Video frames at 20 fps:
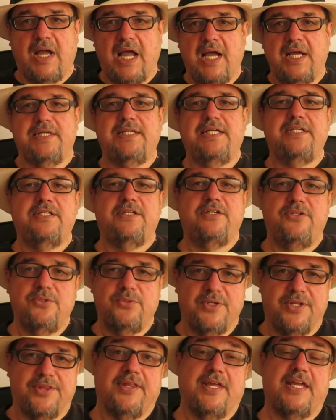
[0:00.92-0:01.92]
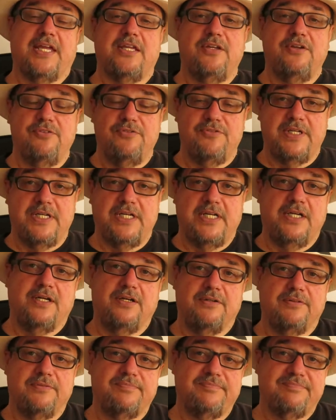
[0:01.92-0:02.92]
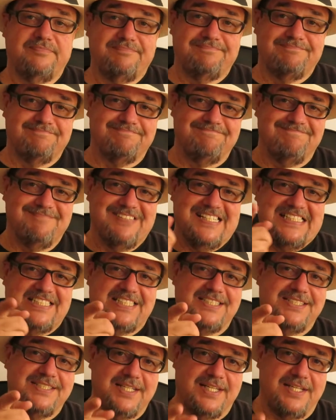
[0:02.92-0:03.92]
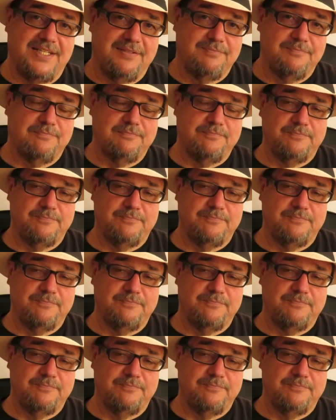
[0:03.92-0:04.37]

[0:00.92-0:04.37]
I need to do a thank you video. This is it.